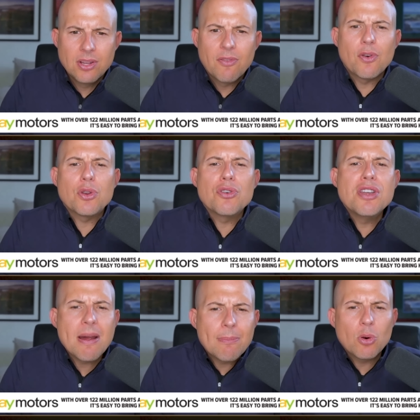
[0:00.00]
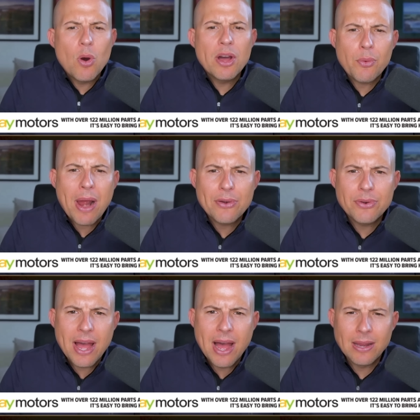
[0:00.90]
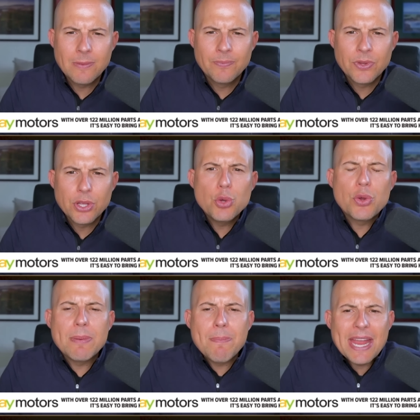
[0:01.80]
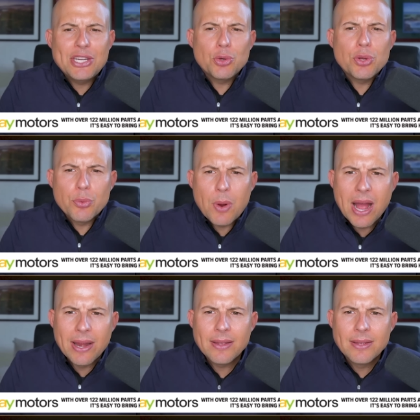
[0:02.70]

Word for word: for your number one ride or die, you can make sure your ride